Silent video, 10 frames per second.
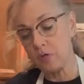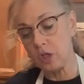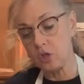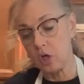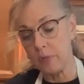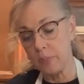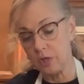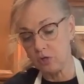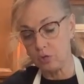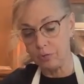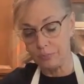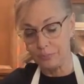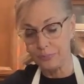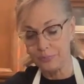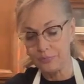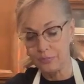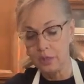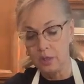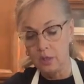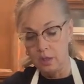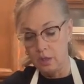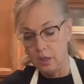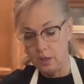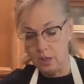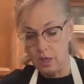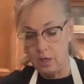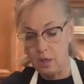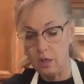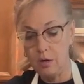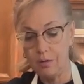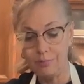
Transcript: Dijon mustard. Get that in there.